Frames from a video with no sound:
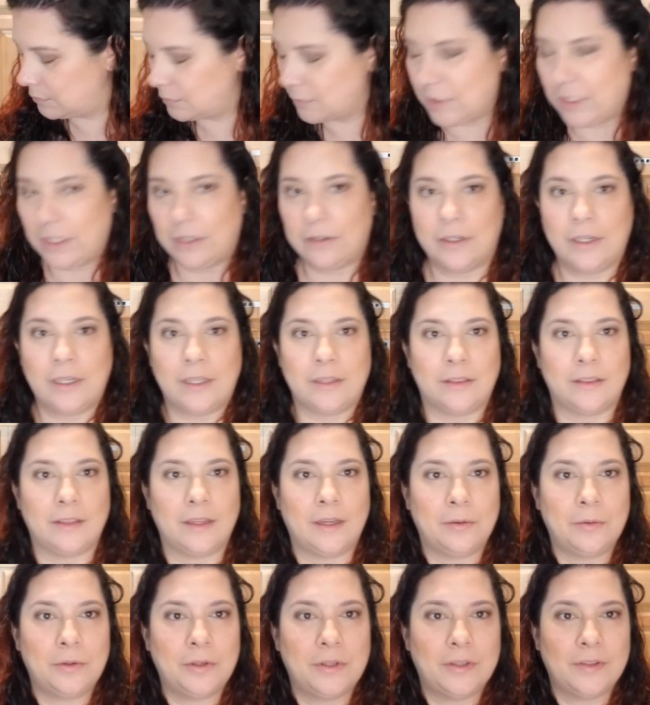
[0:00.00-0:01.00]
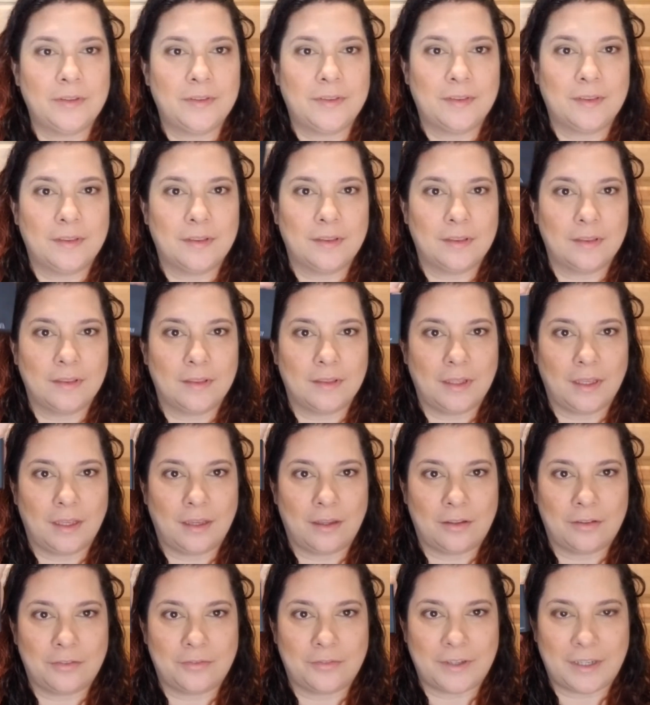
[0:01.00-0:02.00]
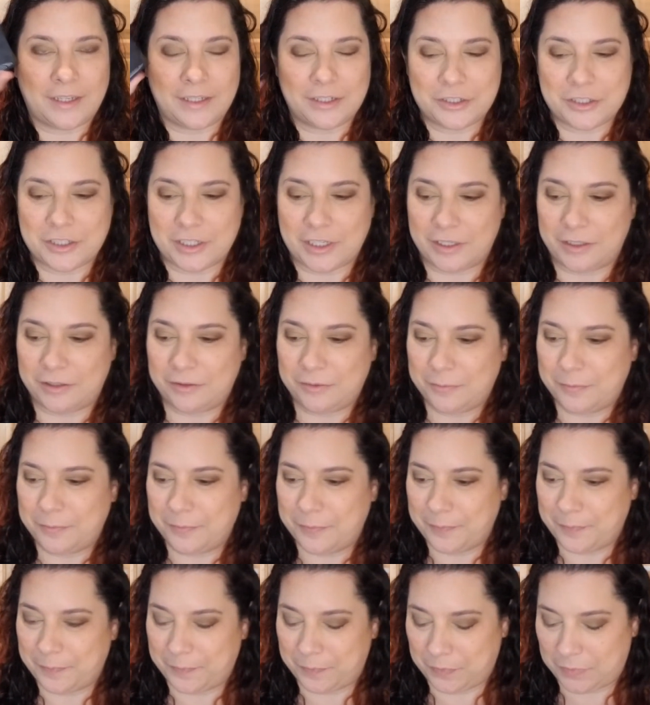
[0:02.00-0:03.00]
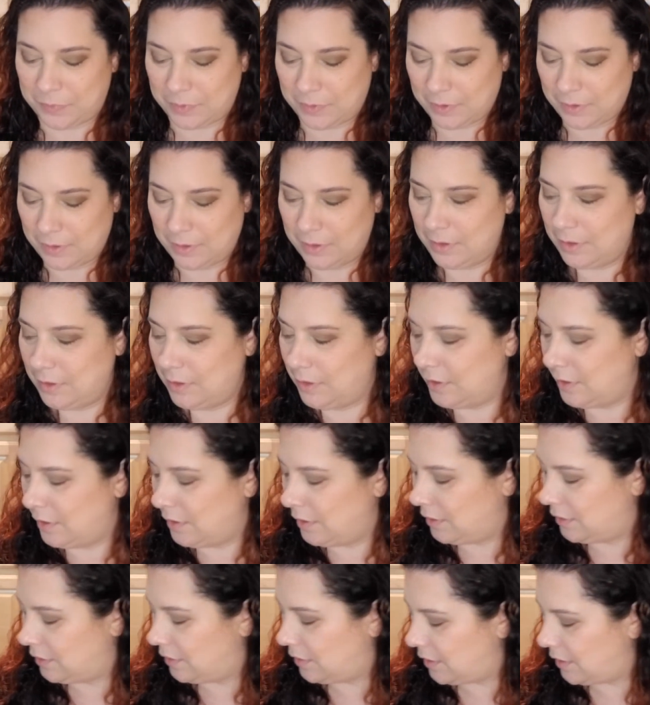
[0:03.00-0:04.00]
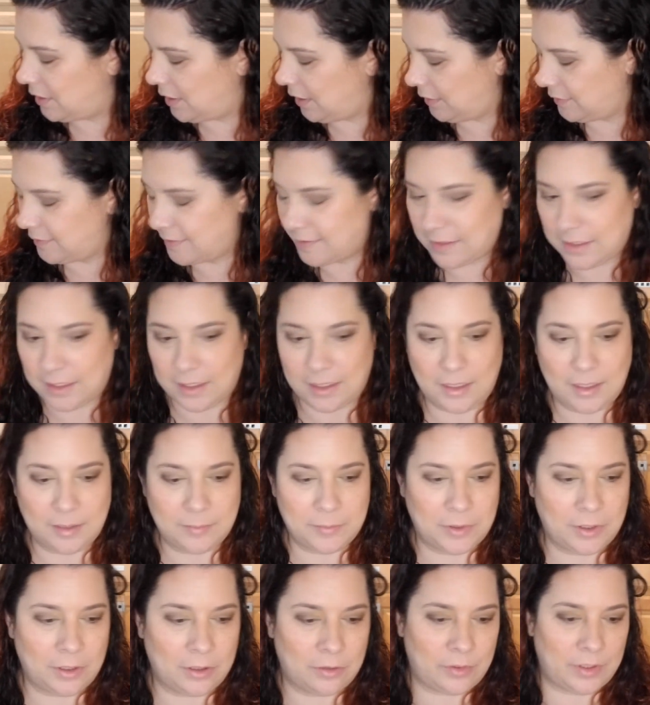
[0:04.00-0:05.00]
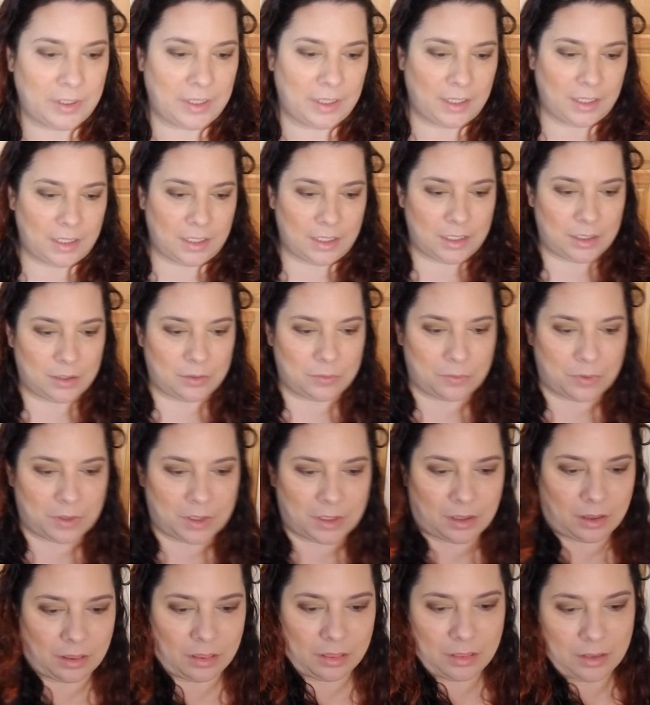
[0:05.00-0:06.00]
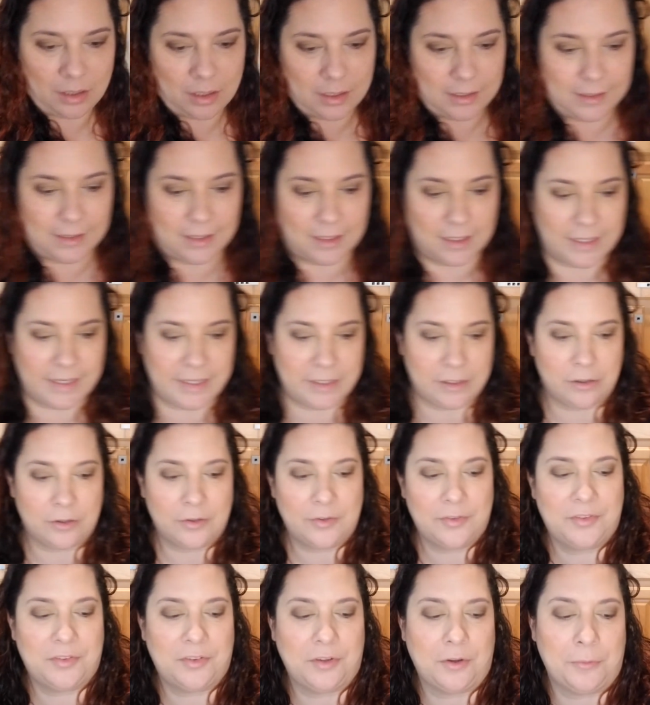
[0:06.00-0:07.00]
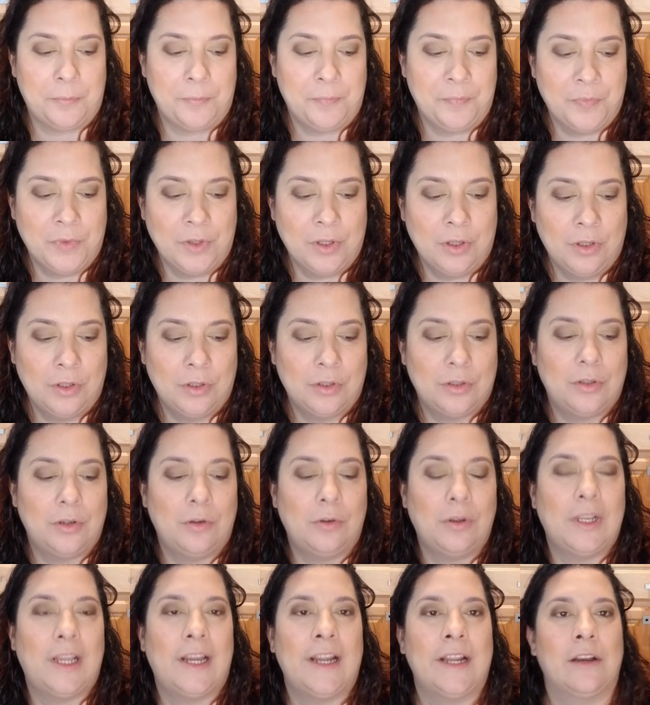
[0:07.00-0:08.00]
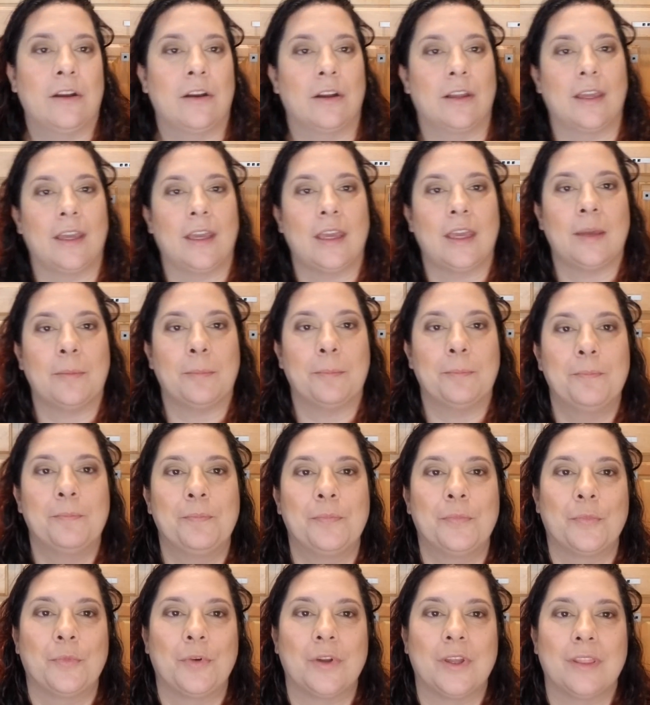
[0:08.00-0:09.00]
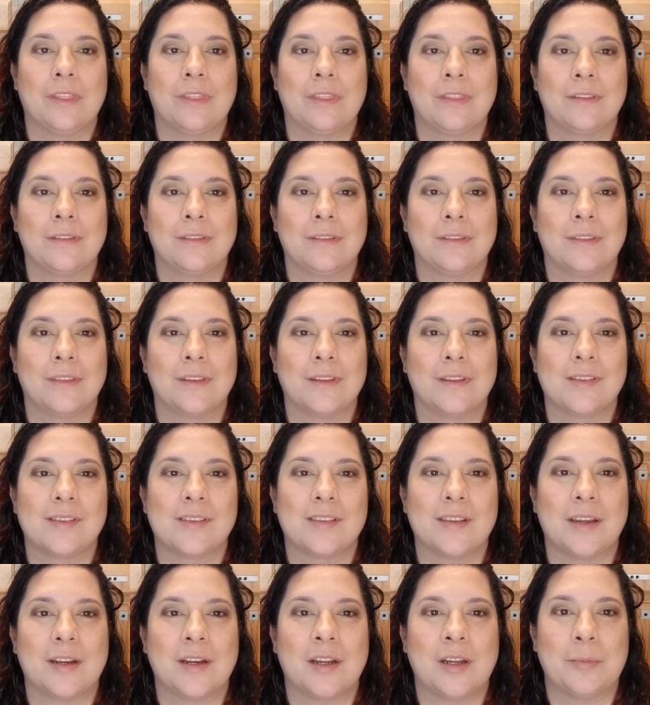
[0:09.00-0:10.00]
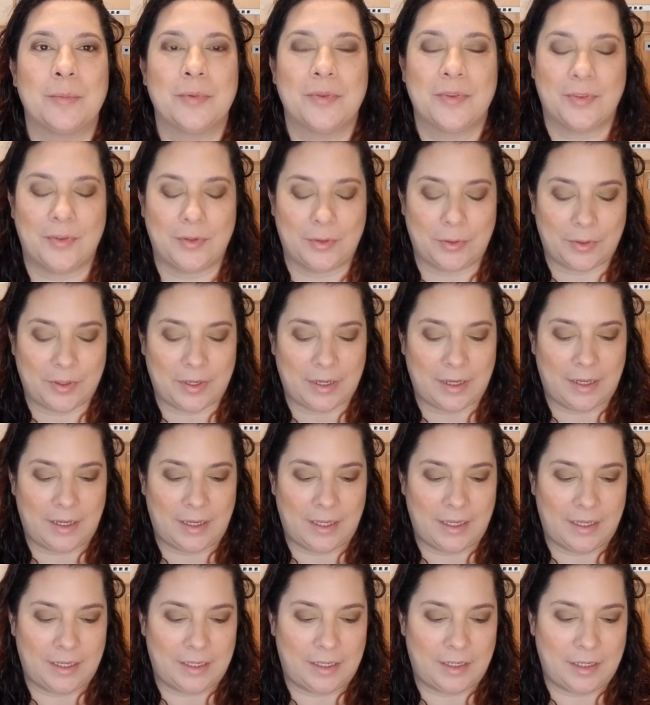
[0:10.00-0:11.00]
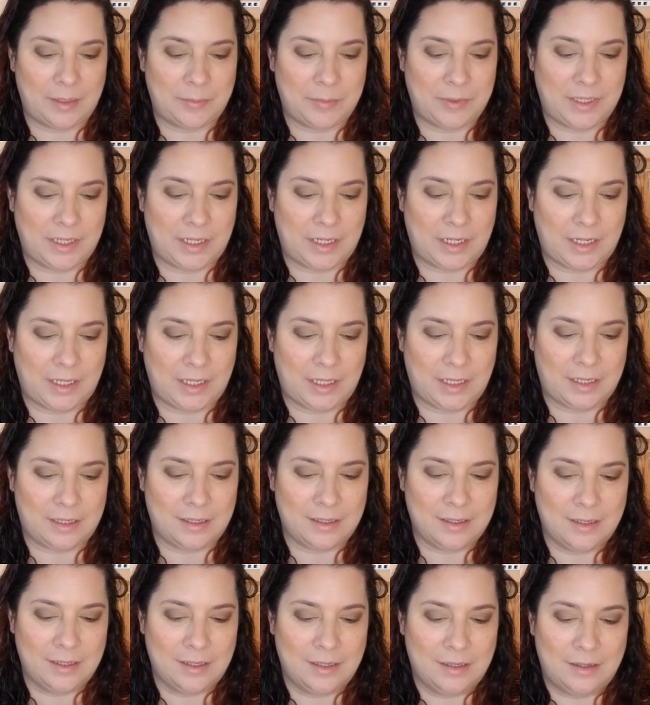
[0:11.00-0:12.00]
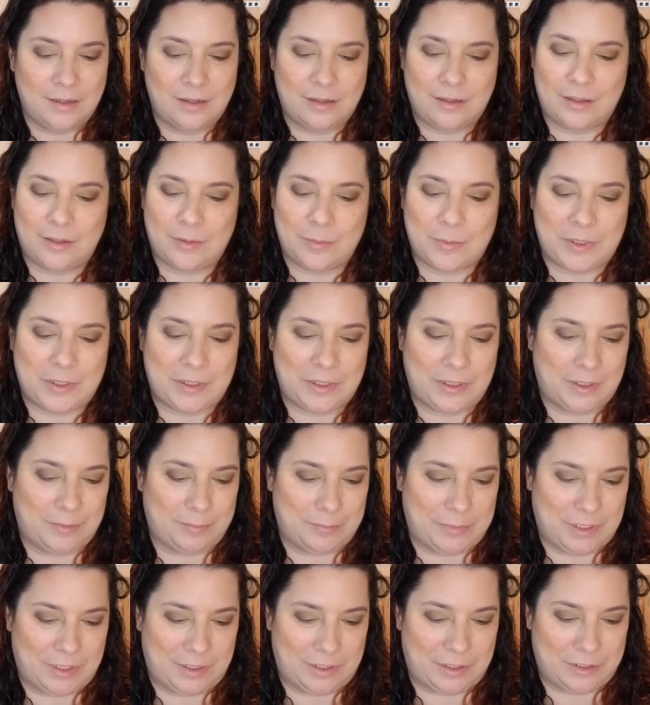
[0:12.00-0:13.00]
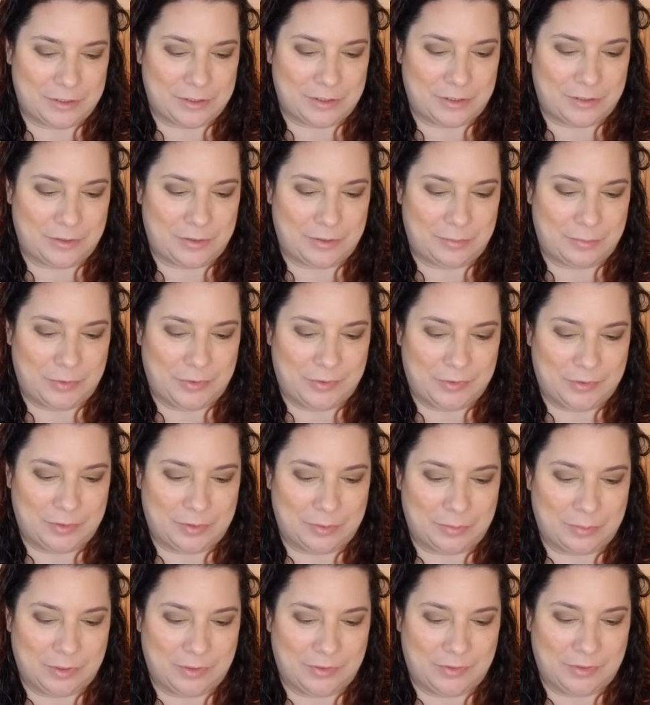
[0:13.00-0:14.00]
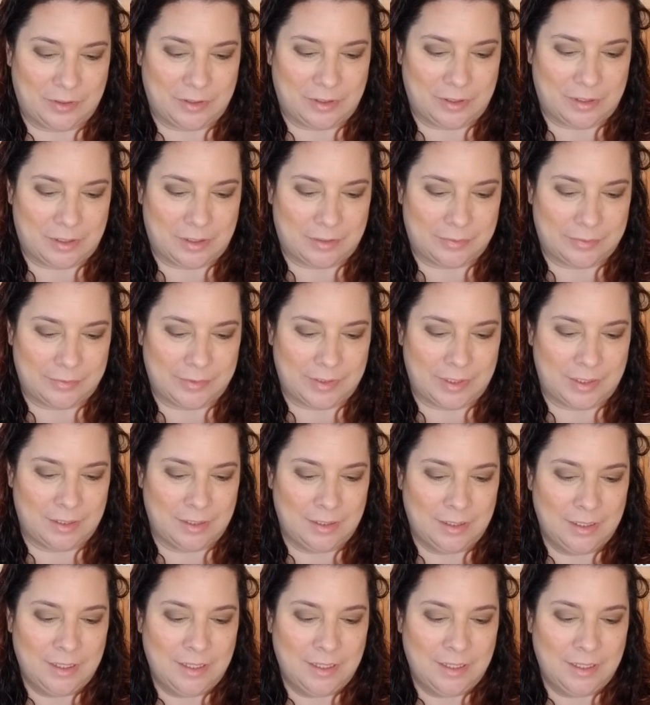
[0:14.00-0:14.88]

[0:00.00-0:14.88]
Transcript: All right, that was the e.l.f. eyeshadow. Next, I'm going in with a liner. So no liner came with this setup. So I ended up getting, oh my gosh, most of the words are gone off of it.